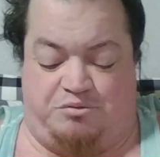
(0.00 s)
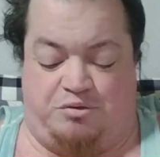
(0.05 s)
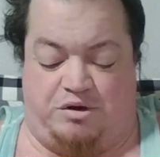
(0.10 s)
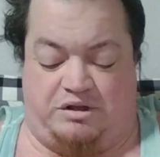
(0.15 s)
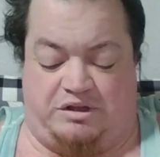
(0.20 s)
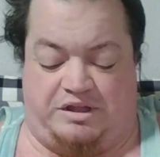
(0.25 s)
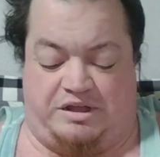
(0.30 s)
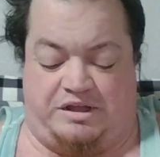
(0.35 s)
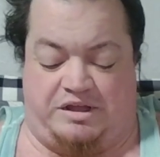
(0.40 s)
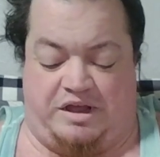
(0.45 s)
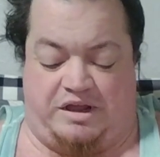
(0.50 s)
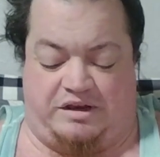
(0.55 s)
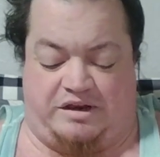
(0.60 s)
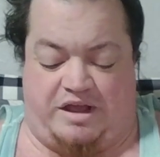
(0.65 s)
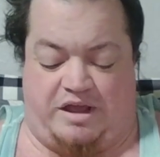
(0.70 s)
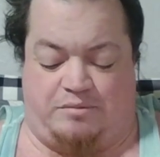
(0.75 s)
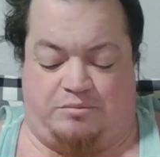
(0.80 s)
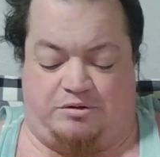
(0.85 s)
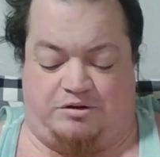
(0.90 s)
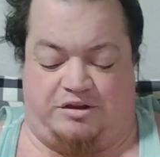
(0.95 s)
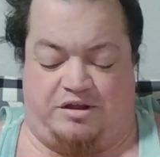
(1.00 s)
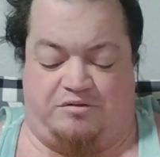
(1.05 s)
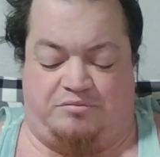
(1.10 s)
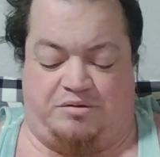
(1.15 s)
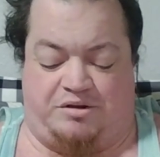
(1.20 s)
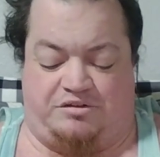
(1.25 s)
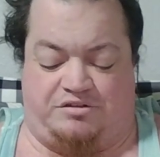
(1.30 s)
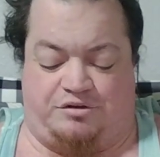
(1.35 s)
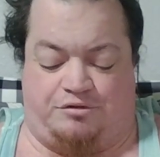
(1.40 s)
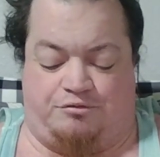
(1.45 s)
be willing and able to
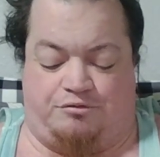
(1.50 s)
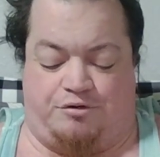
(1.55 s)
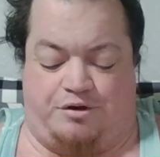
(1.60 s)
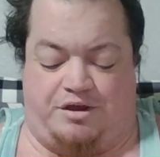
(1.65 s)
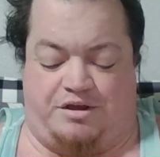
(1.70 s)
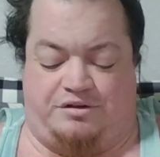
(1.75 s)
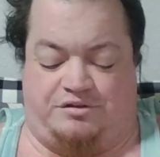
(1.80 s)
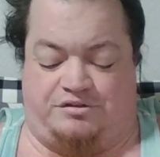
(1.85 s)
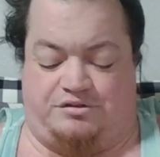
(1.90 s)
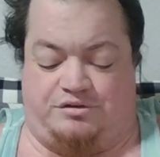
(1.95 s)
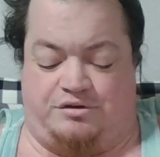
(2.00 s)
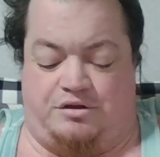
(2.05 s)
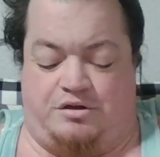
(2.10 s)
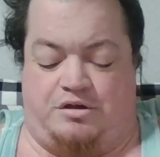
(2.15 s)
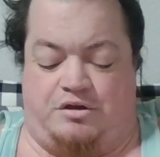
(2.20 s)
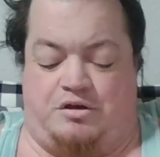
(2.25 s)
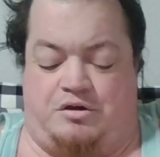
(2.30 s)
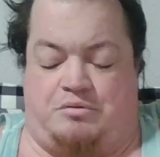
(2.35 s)
give myself grace,